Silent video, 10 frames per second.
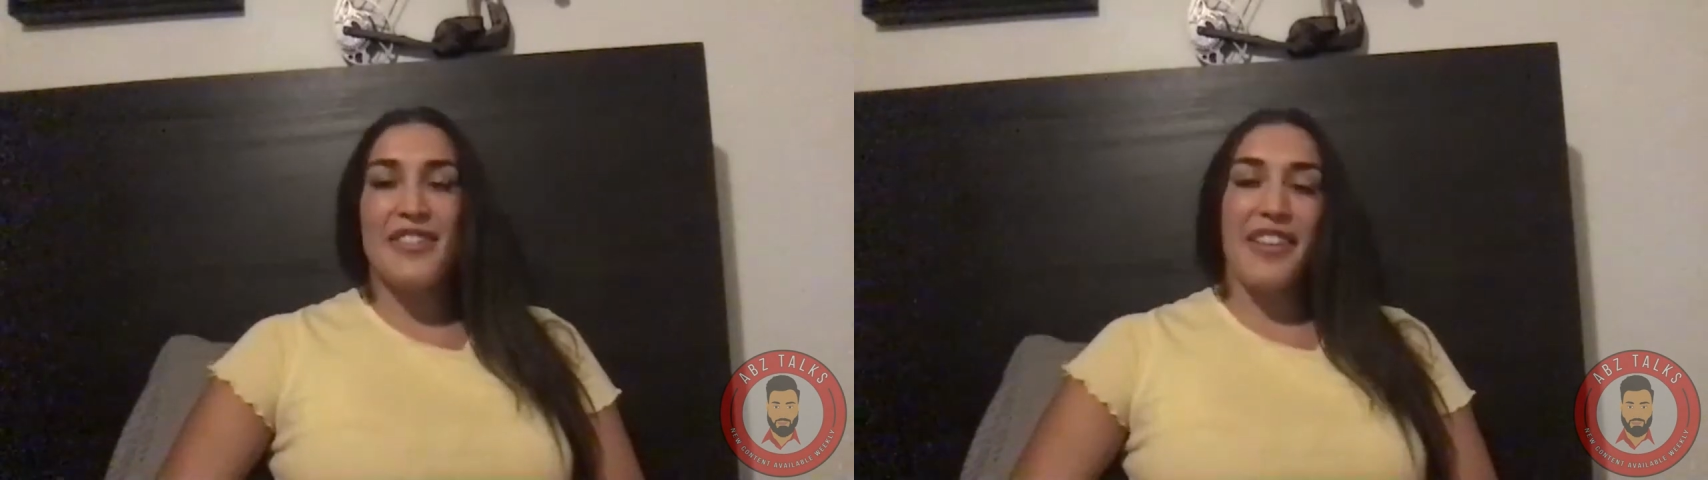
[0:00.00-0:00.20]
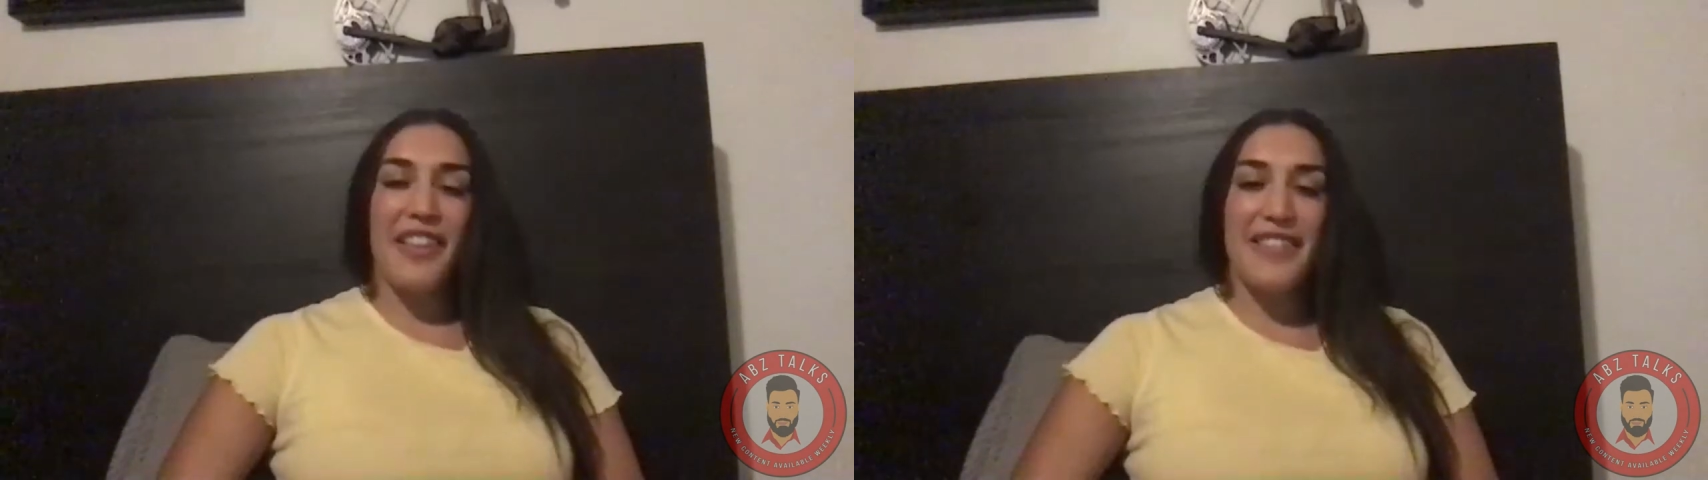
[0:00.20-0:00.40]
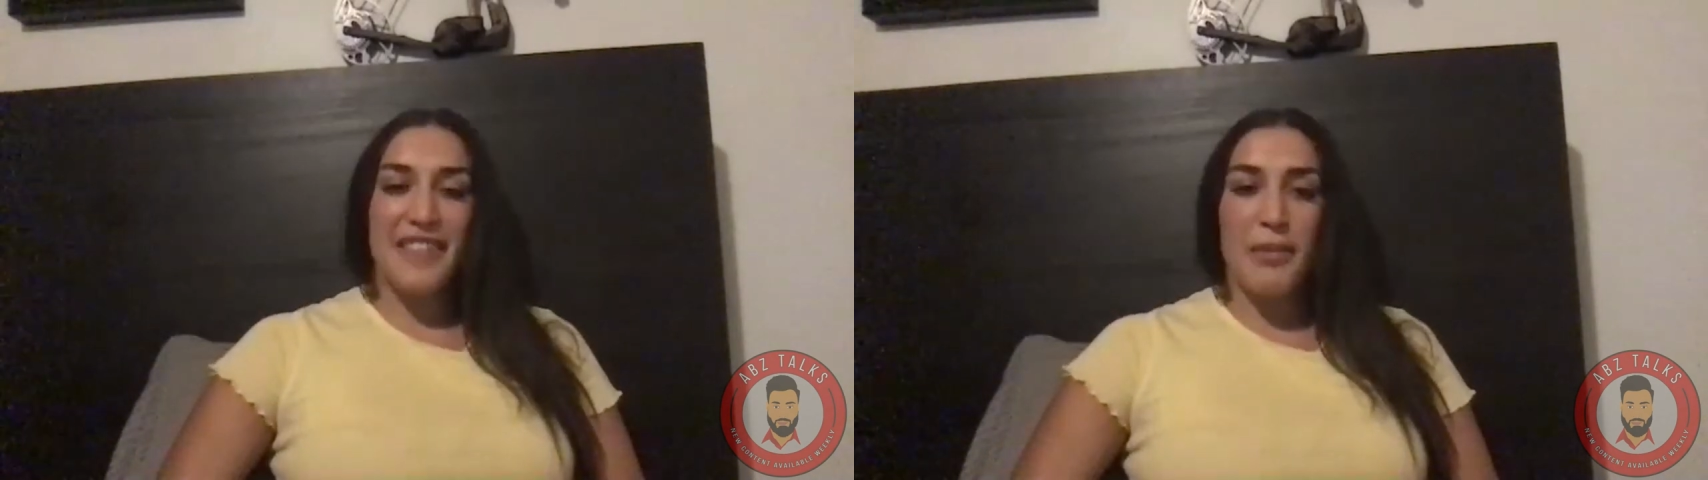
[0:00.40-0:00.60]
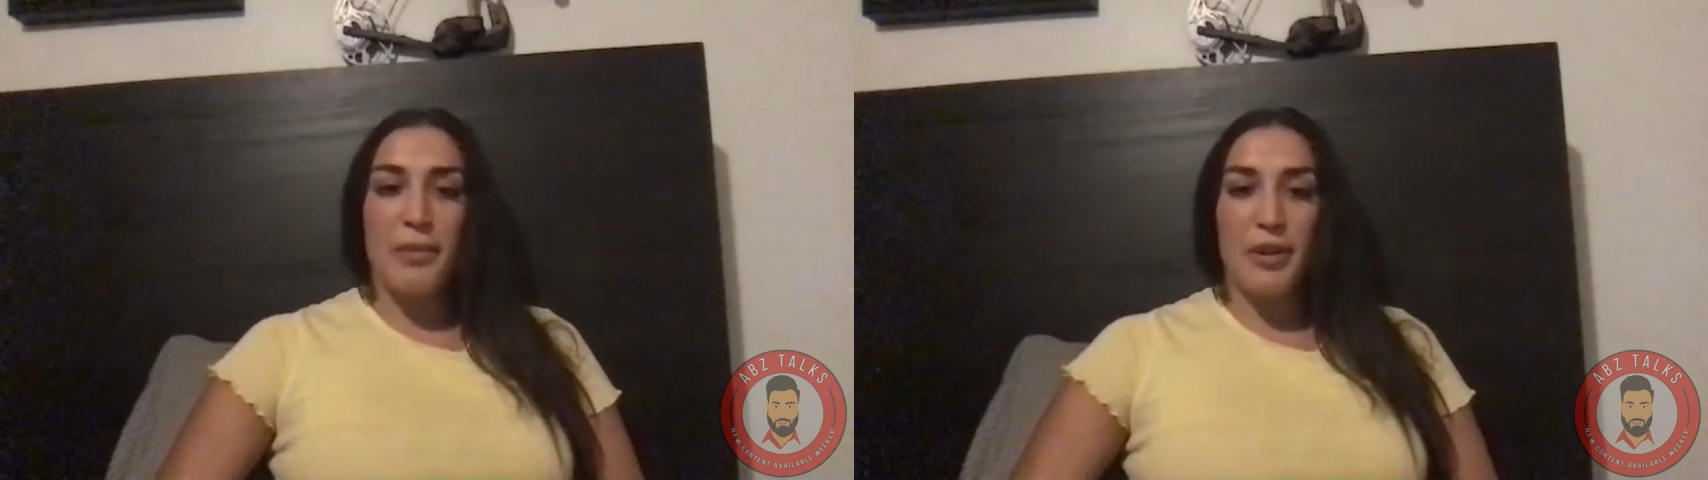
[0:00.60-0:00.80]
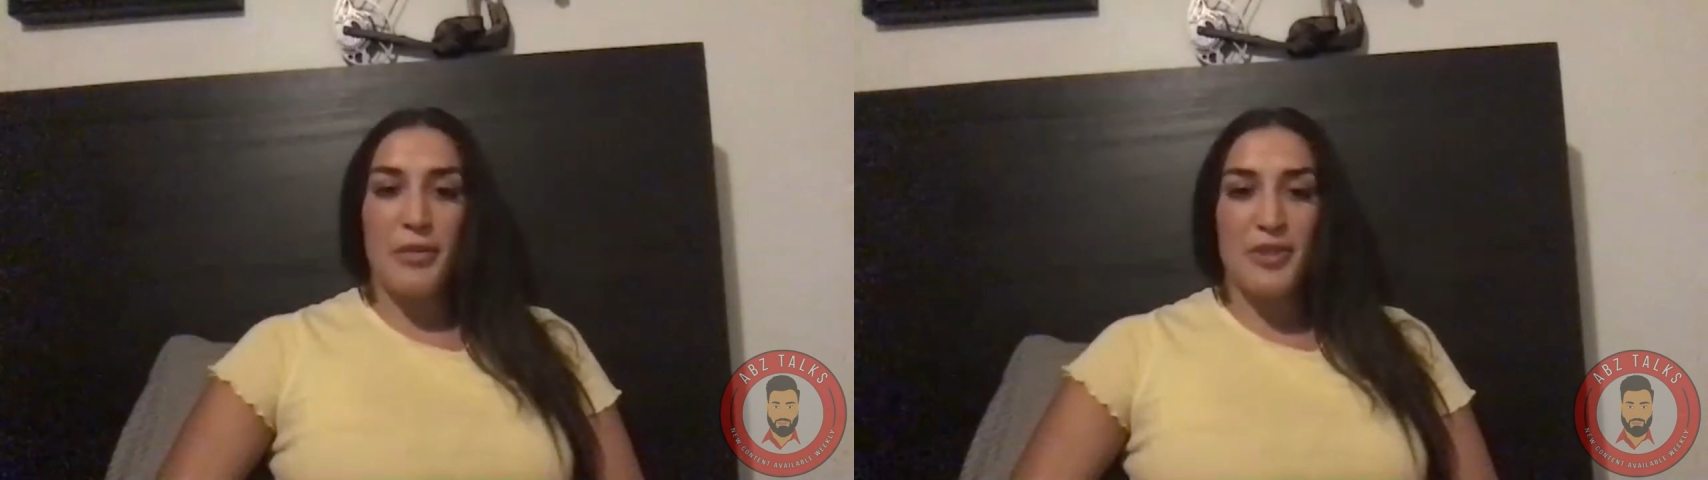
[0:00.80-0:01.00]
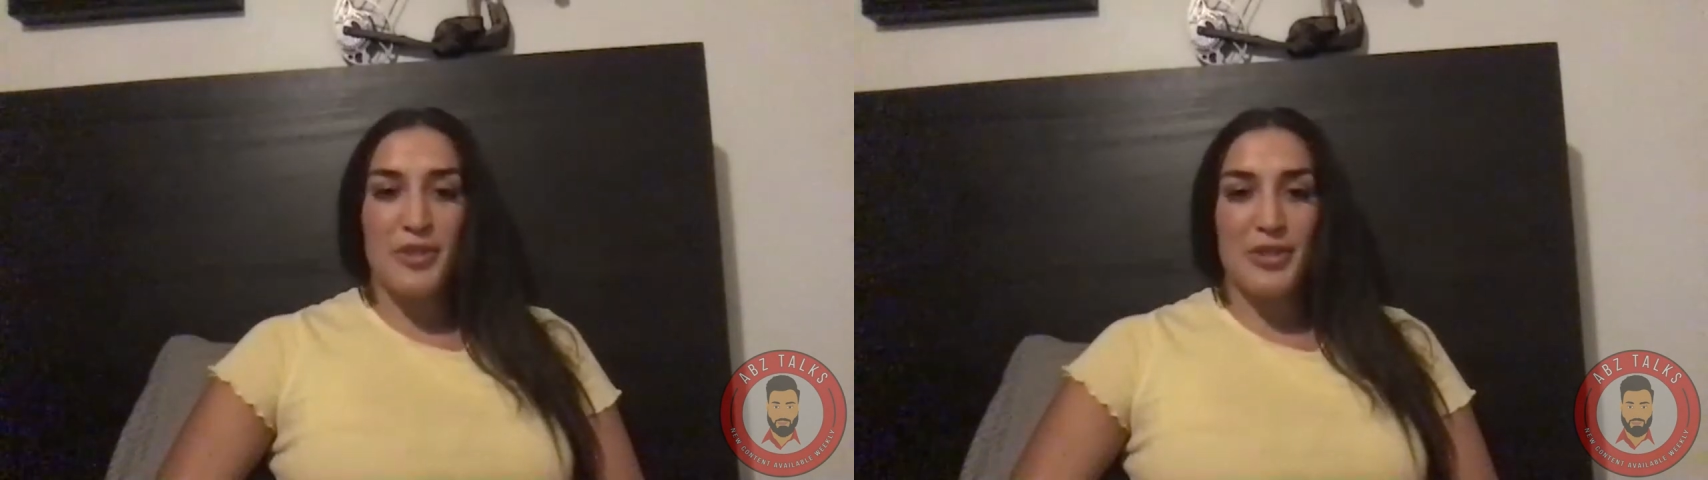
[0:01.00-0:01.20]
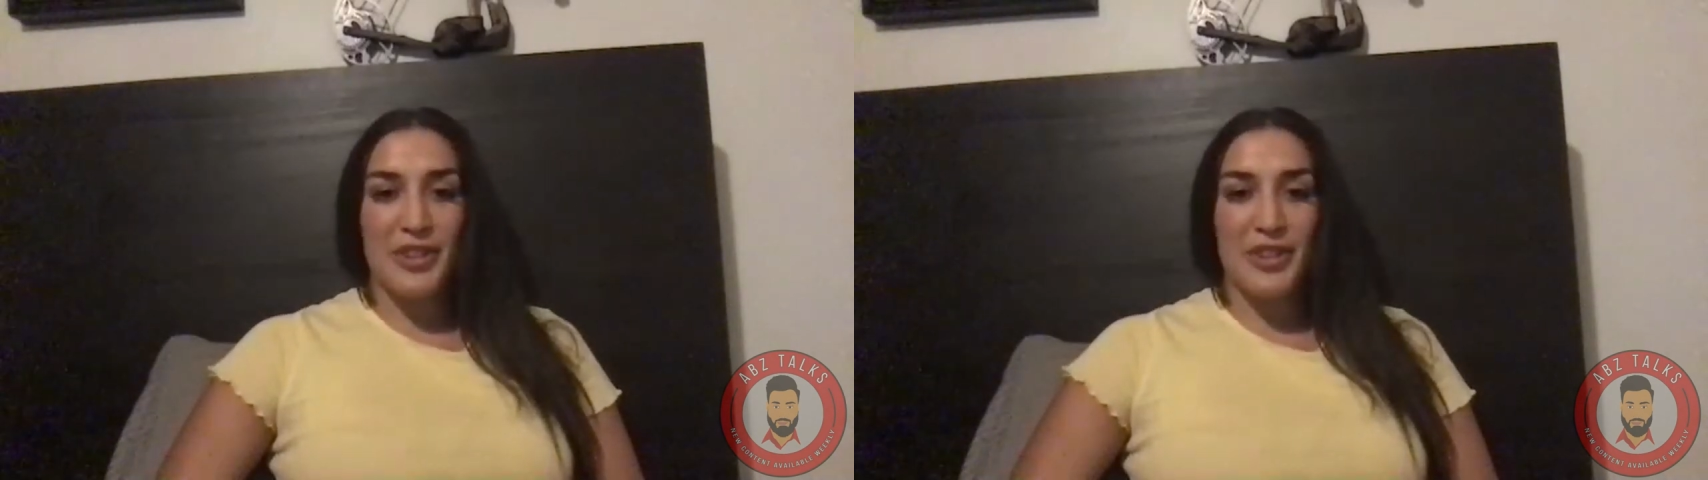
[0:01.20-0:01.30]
I like that about him too.